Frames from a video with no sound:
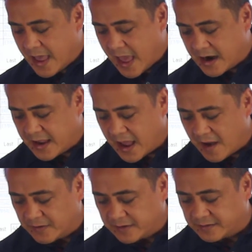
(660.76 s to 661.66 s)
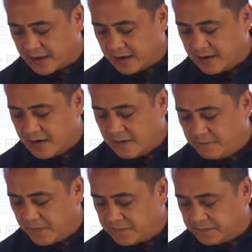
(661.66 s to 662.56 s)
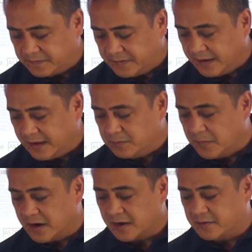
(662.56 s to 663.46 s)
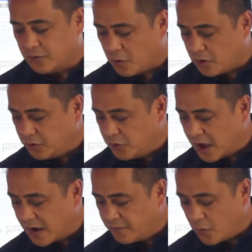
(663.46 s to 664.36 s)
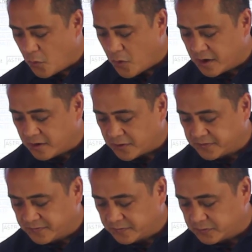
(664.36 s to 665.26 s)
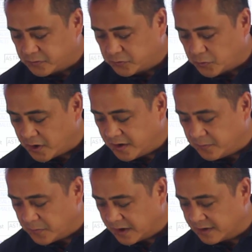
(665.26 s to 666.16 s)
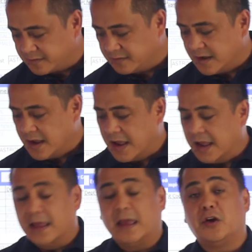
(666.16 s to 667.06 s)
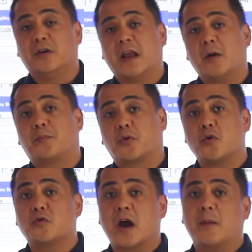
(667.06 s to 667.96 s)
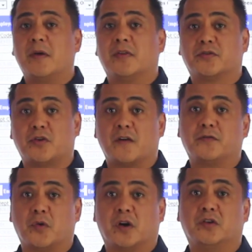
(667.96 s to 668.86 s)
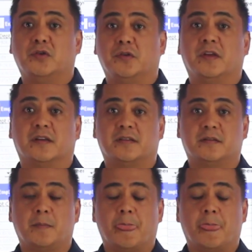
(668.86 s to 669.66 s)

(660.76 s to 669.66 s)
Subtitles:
and I have, let's say, 15 minutes, or you have 1 or 20 minutes. You're now programming the software to do this.